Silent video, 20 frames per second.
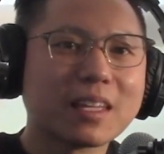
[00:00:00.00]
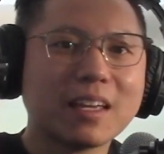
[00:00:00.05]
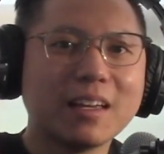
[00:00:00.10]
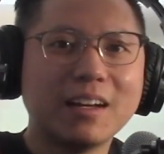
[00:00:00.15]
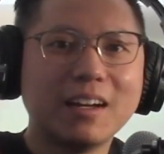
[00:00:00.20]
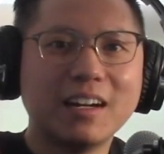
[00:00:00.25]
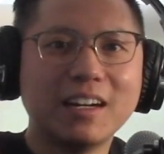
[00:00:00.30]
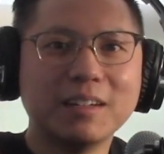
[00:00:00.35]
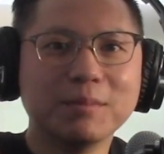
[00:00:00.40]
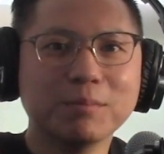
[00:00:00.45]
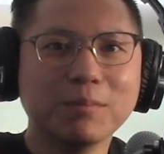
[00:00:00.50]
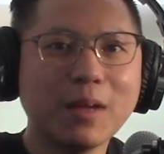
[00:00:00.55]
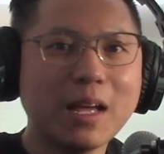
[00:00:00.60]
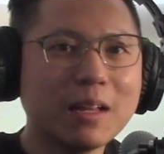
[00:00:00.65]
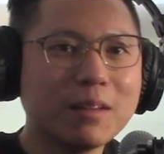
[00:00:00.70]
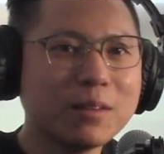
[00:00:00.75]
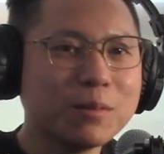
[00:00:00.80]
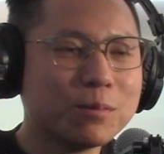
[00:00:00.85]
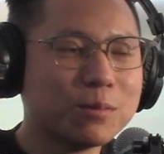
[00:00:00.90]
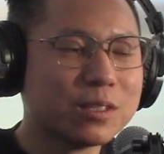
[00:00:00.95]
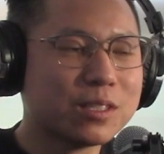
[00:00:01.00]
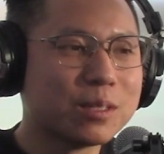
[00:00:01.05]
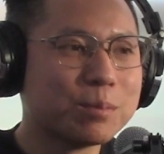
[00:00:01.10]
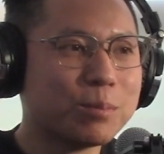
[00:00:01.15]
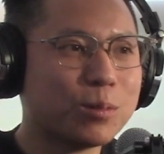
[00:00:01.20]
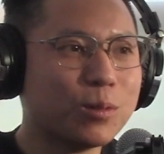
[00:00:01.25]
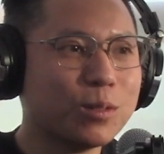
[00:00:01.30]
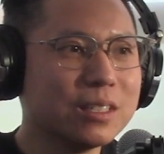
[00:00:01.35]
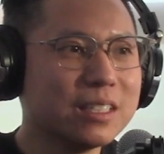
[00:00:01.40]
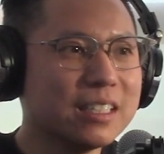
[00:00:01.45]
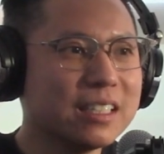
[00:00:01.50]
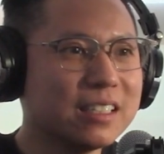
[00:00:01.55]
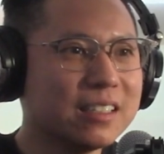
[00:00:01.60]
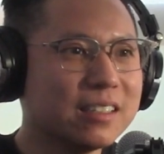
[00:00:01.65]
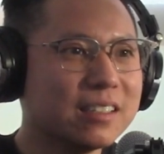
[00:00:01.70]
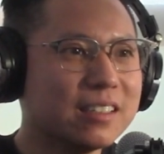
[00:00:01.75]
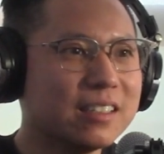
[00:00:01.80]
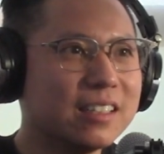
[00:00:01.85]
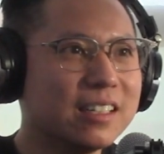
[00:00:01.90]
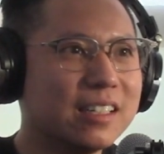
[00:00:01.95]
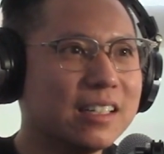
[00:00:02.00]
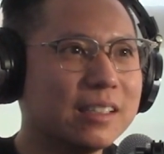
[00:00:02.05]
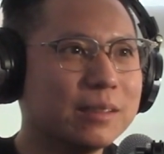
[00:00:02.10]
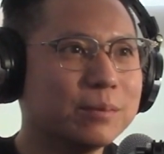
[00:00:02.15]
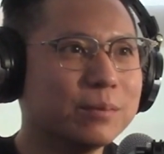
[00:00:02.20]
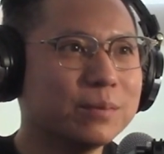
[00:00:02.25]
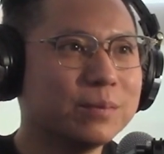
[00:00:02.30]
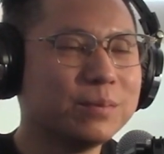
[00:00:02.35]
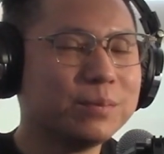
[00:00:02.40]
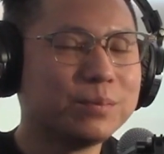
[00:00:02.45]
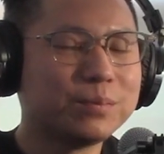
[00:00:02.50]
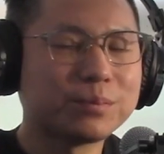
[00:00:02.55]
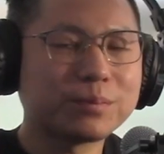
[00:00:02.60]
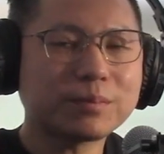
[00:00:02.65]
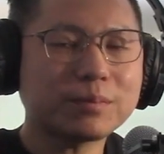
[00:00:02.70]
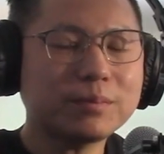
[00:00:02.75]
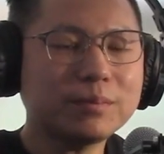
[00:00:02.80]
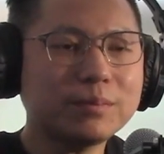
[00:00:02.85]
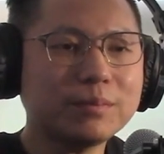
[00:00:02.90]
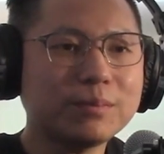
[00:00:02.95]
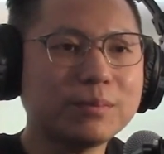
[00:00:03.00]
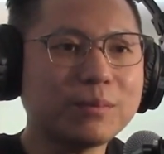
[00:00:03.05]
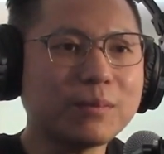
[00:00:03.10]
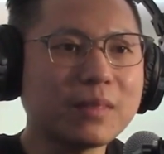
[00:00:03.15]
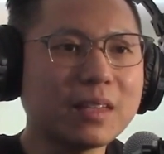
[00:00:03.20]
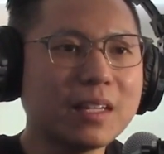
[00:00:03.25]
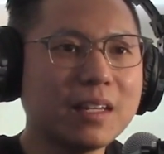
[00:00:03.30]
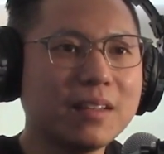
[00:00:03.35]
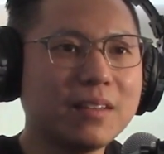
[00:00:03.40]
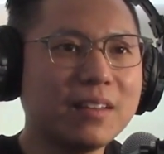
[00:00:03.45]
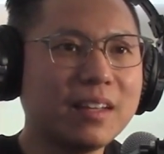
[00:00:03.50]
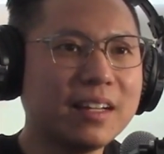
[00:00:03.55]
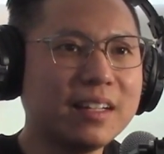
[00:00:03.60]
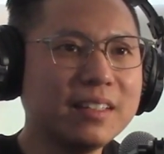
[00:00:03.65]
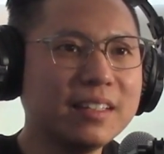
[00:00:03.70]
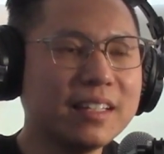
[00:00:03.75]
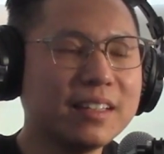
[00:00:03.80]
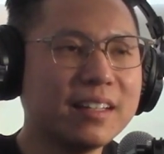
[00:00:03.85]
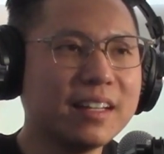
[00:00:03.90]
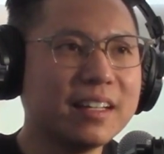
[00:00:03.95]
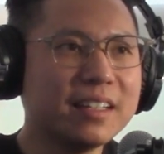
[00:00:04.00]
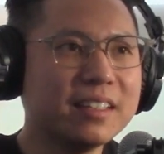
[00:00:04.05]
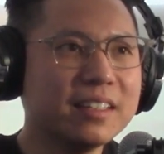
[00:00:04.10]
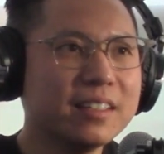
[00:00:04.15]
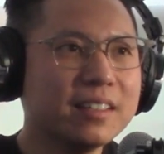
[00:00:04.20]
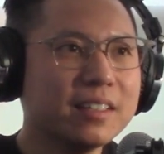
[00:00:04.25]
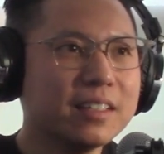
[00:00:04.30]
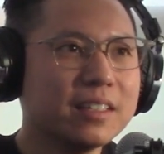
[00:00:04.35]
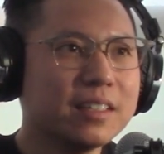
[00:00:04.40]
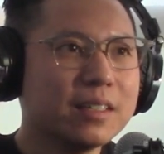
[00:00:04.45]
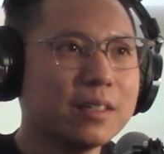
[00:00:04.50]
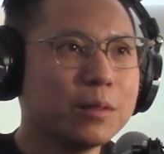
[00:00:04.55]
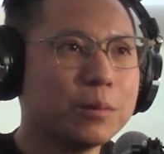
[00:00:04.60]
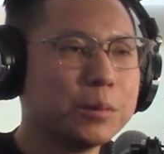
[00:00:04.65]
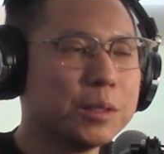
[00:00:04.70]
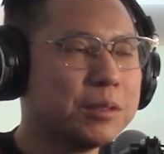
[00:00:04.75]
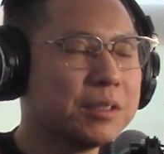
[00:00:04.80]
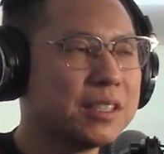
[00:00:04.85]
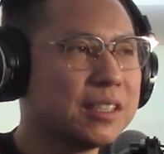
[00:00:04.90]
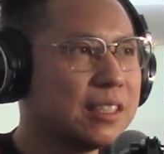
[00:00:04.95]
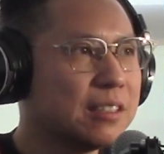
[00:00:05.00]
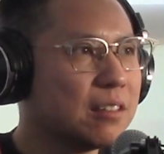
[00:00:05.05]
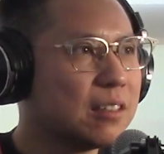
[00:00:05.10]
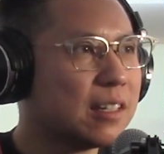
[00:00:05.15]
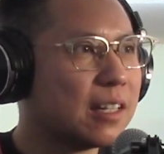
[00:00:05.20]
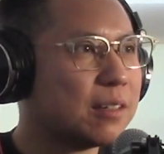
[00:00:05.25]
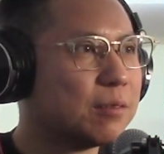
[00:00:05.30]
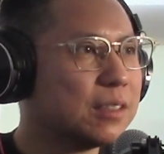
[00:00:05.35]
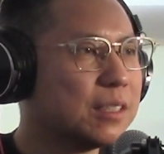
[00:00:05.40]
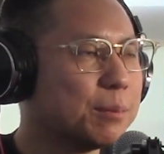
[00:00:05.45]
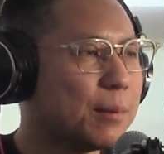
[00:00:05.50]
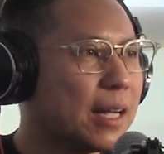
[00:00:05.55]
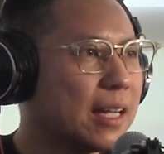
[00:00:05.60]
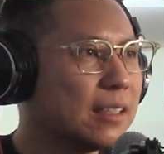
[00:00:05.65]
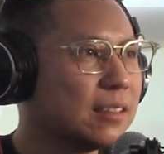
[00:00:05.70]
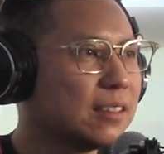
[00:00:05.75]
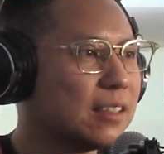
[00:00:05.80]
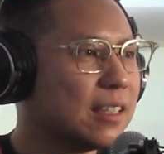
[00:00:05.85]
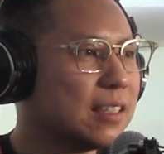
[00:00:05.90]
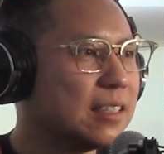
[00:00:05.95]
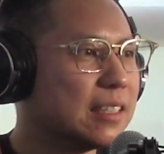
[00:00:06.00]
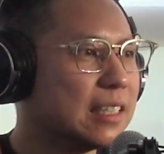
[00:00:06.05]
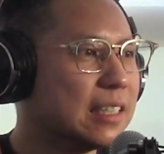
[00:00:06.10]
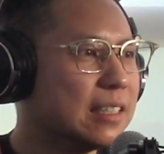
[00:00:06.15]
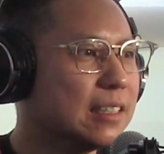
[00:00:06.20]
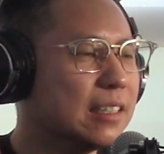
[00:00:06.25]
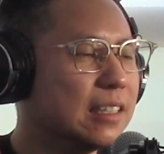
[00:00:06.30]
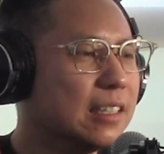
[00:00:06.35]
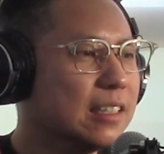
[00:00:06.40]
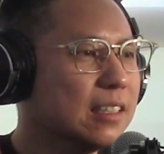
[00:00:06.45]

Mel was supporting then, and then we were still at Remax, and then